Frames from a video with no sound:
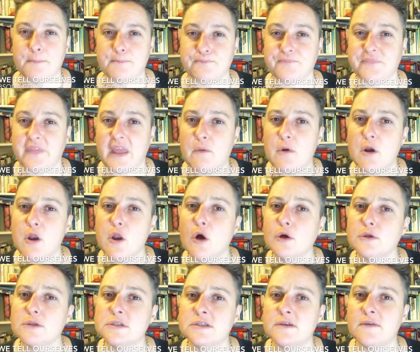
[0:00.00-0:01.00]
There are
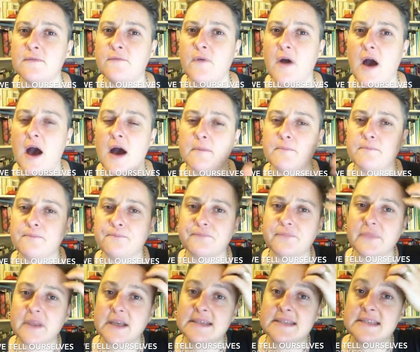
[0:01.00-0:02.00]
lots of
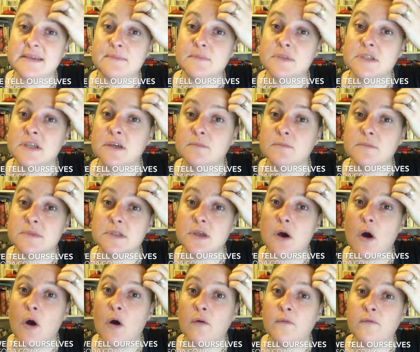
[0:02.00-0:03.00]
symptoms
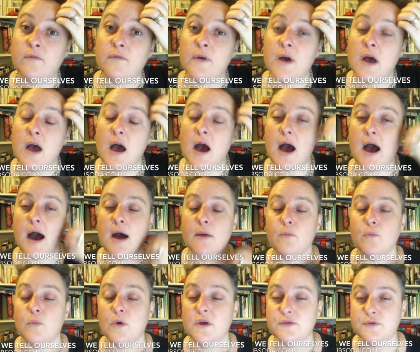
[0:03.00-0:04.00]
of
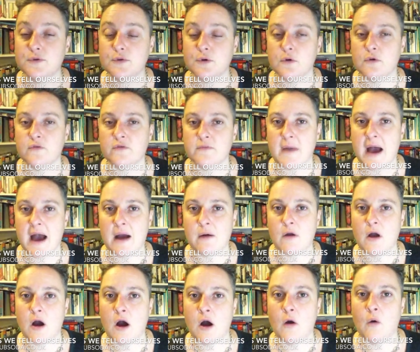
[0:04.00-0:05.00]
withdrawal from
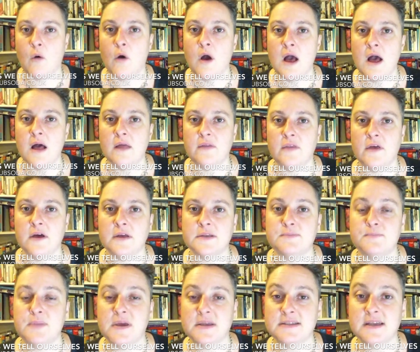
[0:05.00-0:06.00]
alcohol that
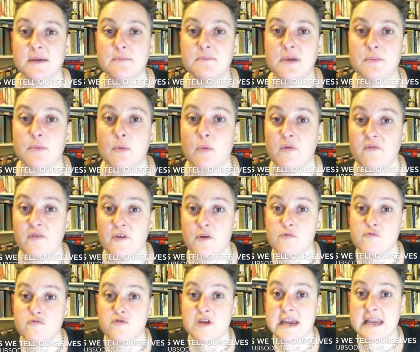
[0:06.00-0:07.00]
some people will feel
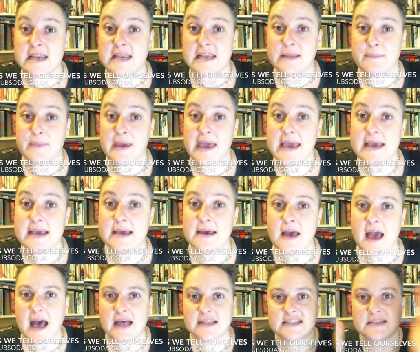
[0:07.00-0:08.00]
really big,
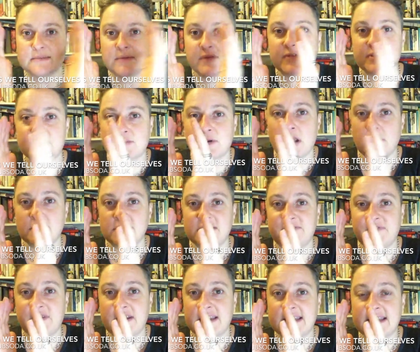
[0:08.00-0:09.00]
and some of us will only
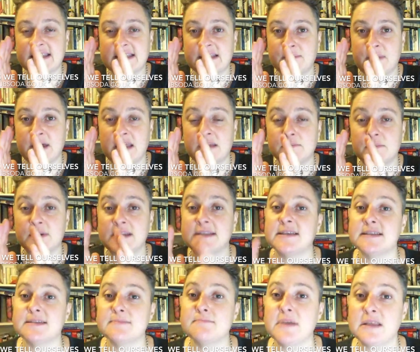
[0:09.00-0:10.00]
feel a little bit, but it
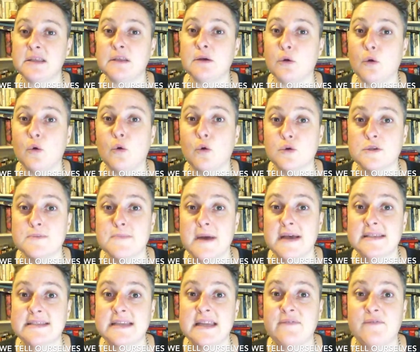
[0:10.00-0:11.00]
doesn't mean you'll all
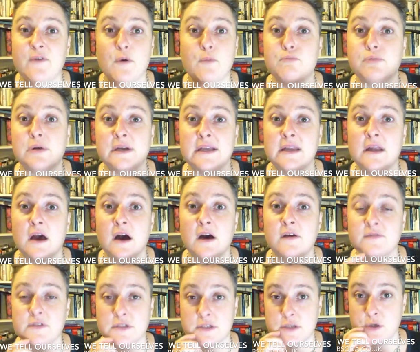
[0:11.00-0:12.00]
automatically feel brilliant
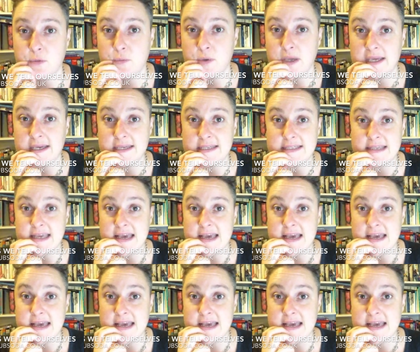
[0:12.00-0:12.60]
after 2 weeks.